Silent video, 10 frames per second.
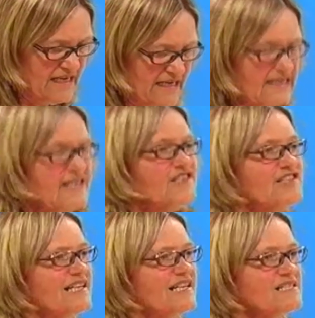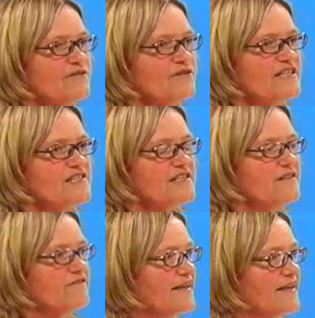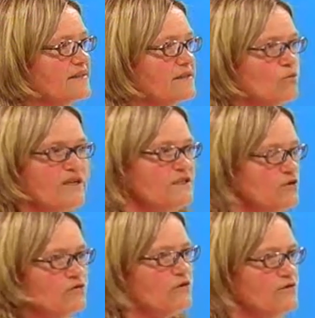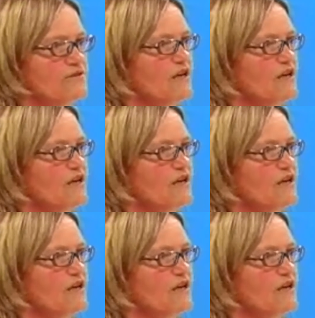need to take seriously the fact that we don't lose